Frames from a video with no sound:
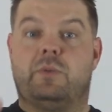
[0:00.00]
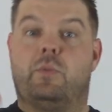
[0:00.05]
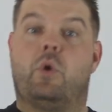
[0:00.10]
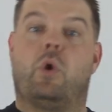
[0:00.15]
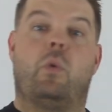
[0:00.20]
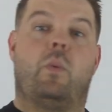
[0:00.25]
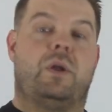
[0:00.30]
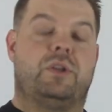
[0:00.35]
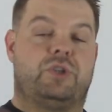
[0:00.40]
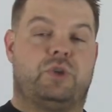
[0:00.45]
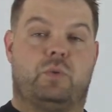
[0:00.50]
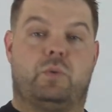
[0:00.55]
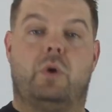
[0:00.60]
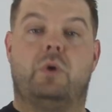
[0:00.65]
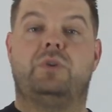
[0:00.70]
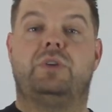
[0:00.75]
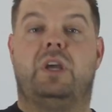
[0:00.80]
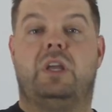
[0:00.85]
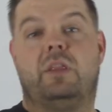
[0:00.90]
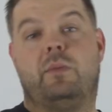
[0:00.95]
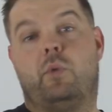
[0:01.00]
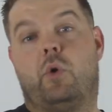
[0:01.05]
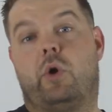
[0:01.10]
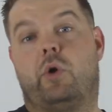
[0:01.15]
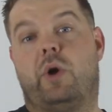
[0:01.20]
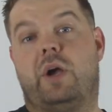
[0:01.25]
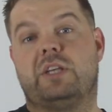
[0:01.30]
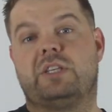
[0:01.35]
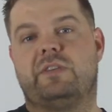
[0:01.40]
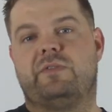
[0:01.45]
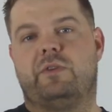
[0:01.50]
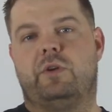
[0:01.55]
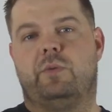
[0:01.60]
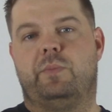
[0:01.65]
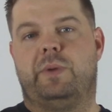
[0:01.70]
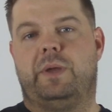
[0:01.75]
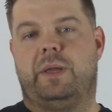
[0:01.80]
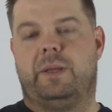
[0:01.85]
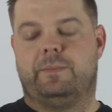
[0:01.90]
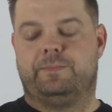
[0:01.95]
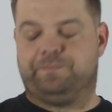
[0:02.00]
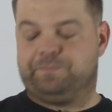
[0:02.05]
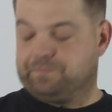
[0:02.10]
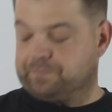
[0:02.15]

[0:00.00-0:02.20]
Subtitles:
the more it wants to rotate and the more aggressive it'll be.